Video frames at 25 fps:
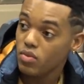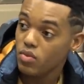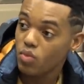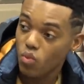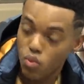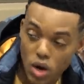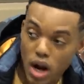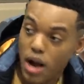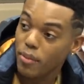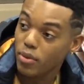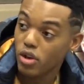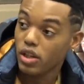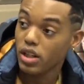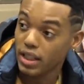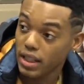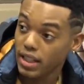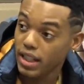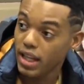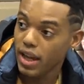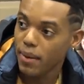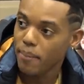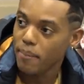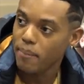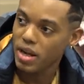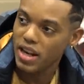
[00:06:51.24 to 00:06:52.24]
where I'm gonna
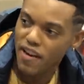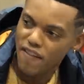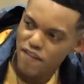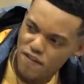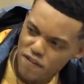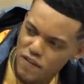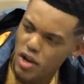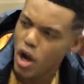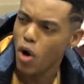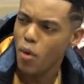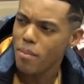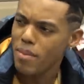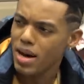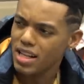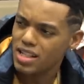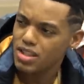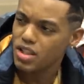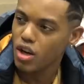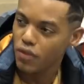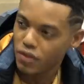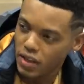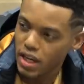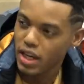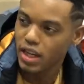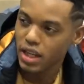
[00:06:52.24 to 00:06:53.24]
get, but I felt
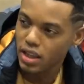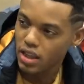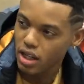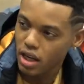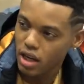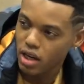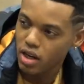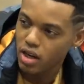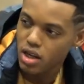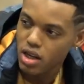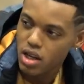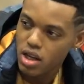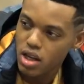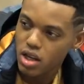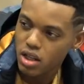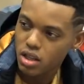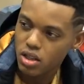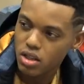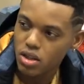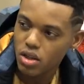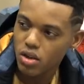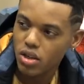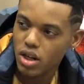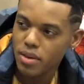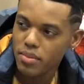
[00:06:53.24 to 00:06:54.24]
myself getting there. Mm-hmm.
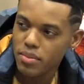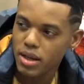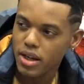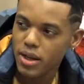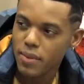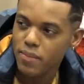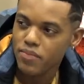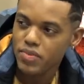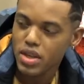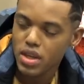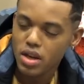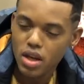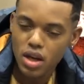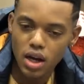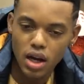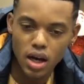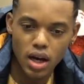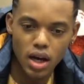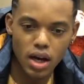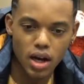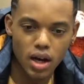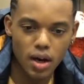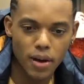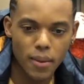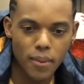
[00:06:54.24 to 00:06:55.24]
You know what I mean?
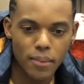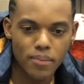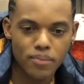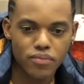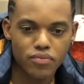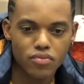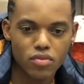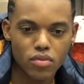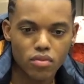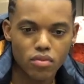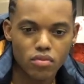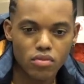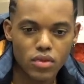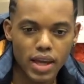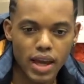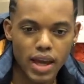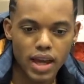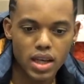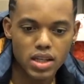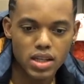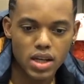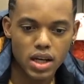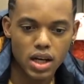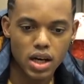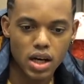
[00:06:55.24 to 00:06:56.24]
Um,
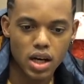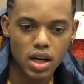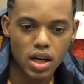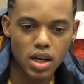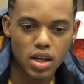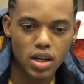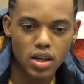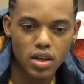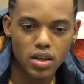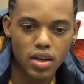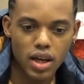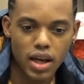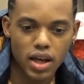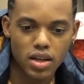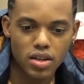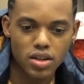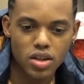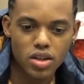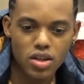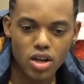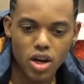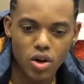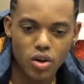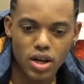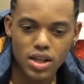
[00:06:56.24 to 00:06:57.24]
and uh, and
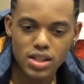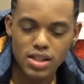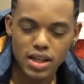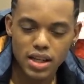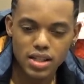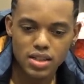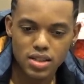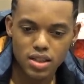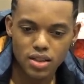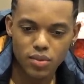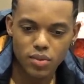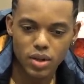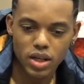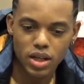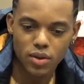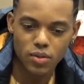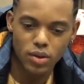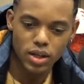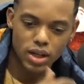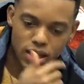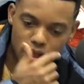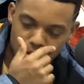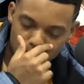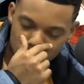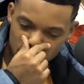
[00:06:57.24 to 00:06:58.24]
you know, because it's, when it
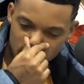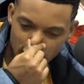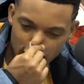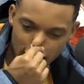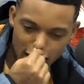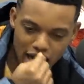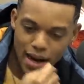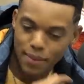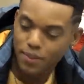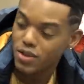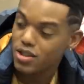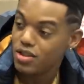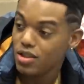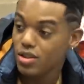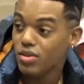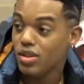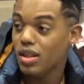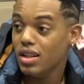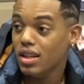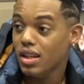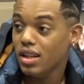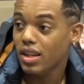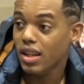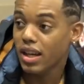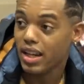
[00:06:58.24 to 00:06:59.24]
when it comes to like
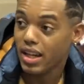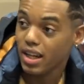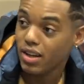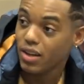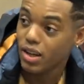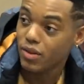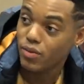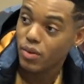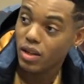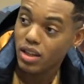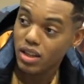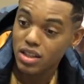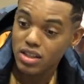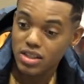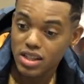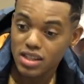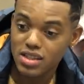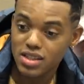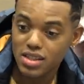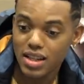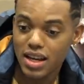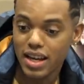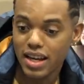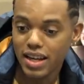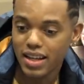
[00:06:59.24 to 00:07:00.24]
opportunity, like it really
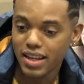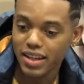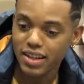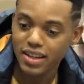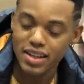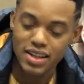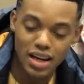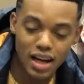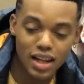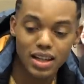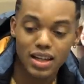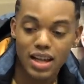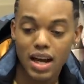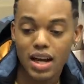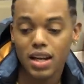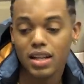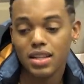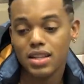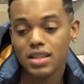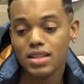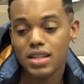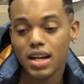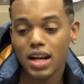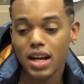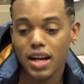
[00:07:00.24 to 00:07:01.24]
just like a lot
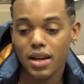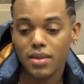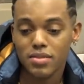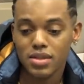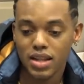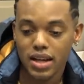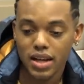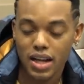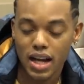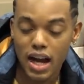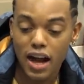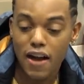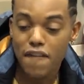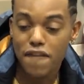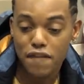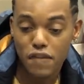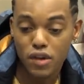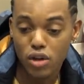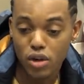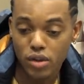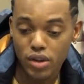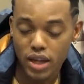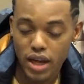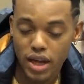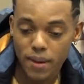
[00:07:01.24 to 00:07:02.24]
of the times, like I
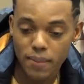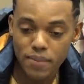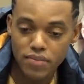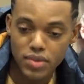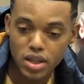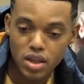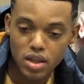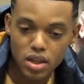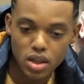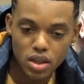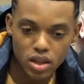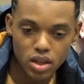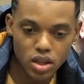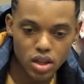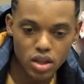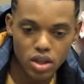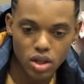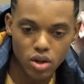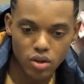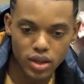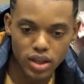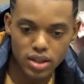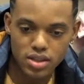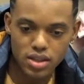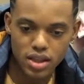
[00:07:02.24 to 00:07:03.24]
feel that. You
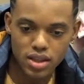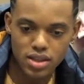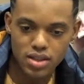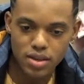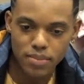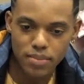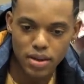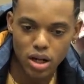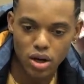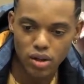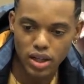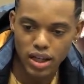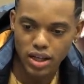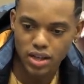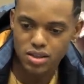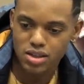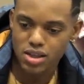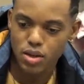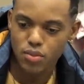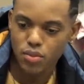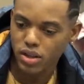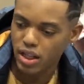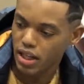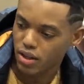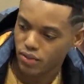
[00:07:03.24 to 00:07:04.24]
know, it's it's about like
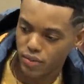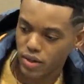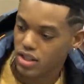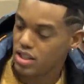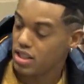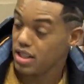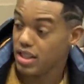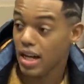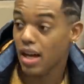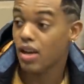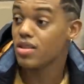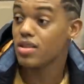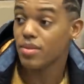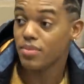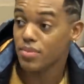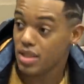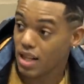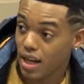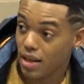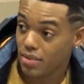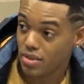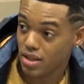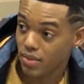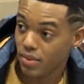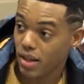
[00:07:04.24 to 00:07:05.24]
someone like reaching down
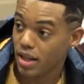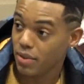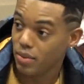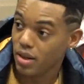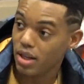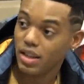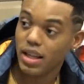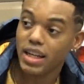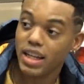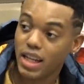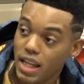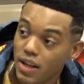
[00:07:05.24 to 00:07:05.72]
sometimes and like being like